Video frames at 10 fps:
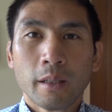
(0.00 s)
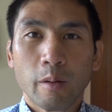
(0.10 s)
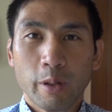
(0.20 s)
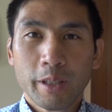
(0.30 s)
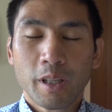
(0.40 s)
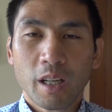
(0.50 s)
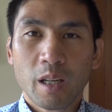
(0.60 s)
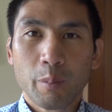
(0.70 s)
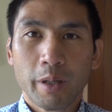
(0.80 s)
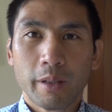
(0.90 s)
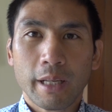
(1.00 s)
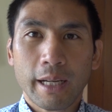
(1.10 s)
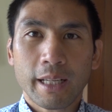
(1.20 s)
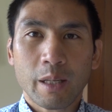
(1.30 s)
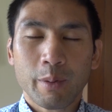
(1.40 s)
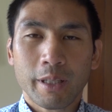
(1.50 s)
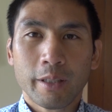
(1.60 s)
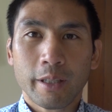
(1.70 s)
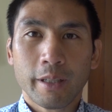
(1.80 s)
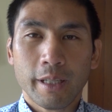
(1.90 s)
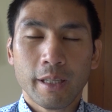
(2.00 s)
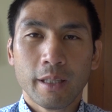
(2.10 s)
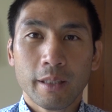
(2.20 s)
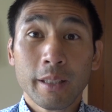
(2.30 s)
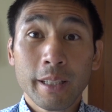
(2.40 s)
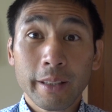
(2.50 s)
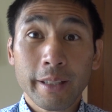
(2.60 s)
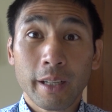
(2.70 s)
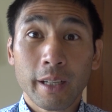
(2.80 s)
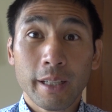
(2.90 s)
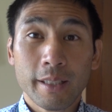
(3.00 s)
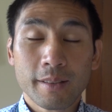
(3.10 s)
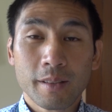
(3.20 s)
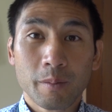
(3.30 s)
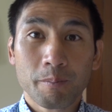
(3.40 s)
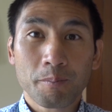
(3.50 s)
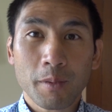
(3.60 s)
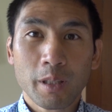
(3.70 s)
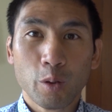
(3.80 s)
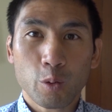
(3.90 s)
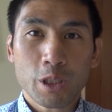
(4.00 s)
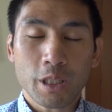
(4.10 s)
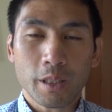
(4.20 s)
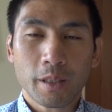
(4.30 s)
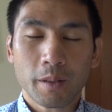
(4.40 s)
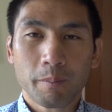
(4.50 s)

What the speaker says: I want to talk about academic integrity. The TLDR is don't cheat.